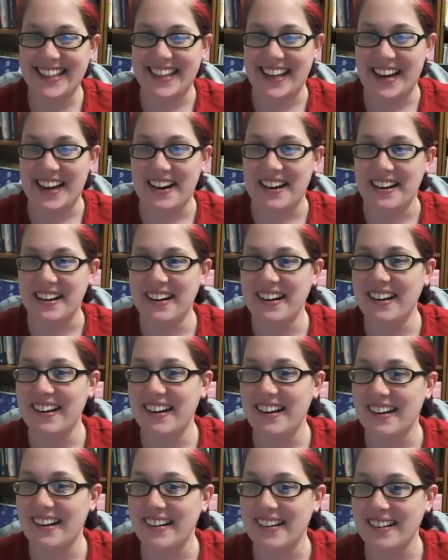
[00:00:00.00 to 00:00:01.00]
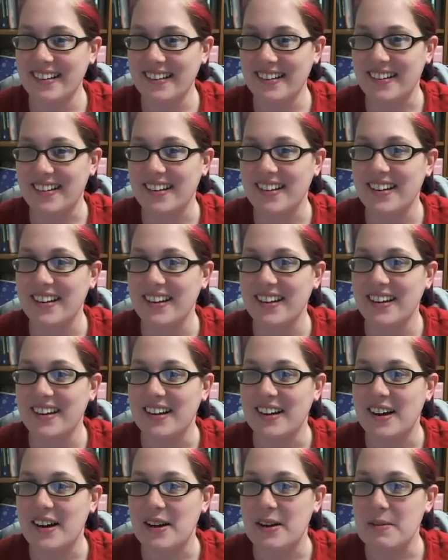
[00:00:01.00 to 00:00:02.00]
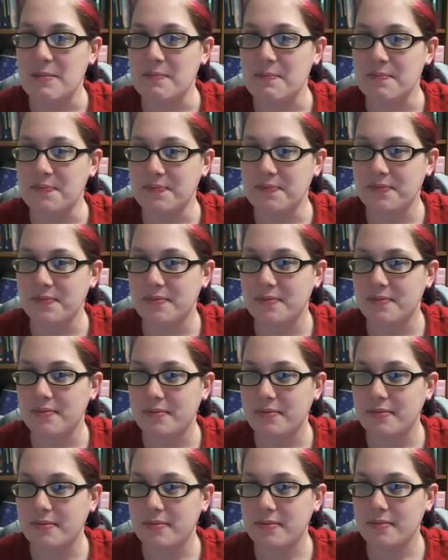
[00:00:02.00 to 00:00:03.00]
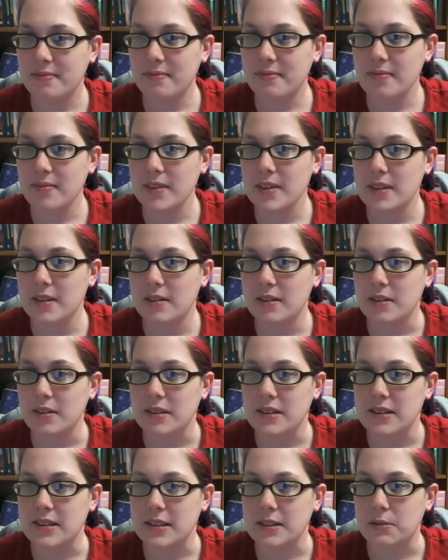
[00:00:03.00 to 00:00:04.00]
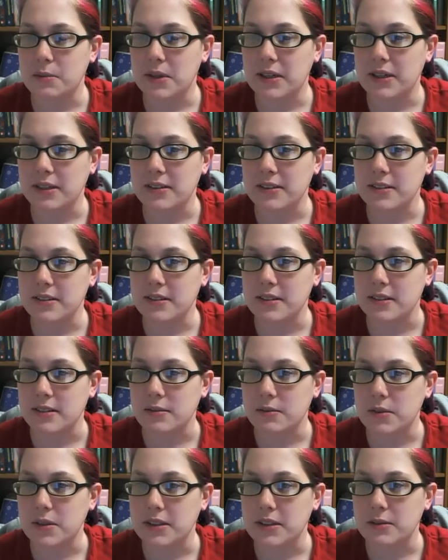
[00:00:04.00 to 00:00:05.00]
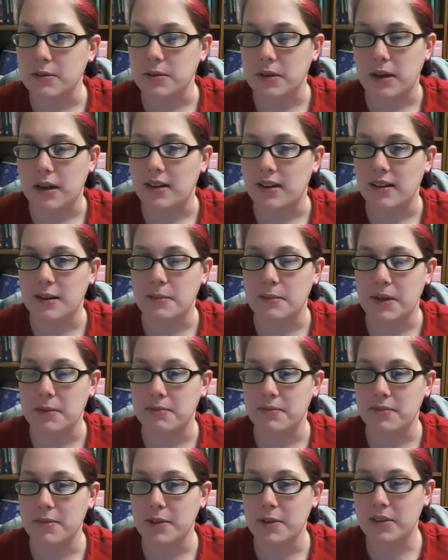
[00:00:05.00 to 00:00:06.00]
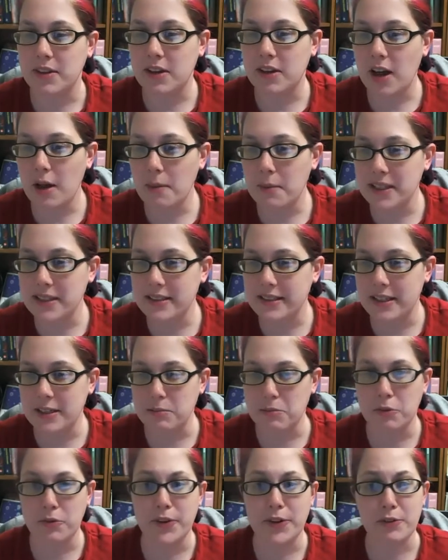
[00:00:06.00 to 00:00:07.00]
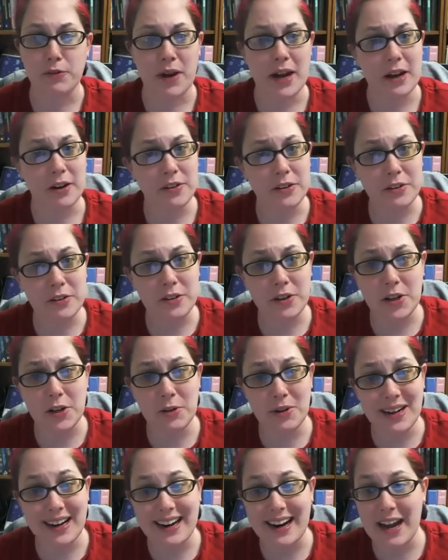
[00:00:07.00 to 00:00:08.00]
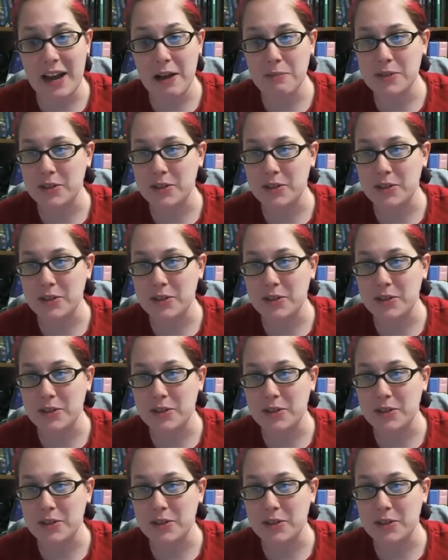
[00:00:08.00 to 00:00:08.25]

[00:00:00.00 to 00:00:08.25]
yeah. Oh, yeah. Um, let's see what else did what else uh, ah, I'm, I'm, the, the comments keep moving around in the q&a app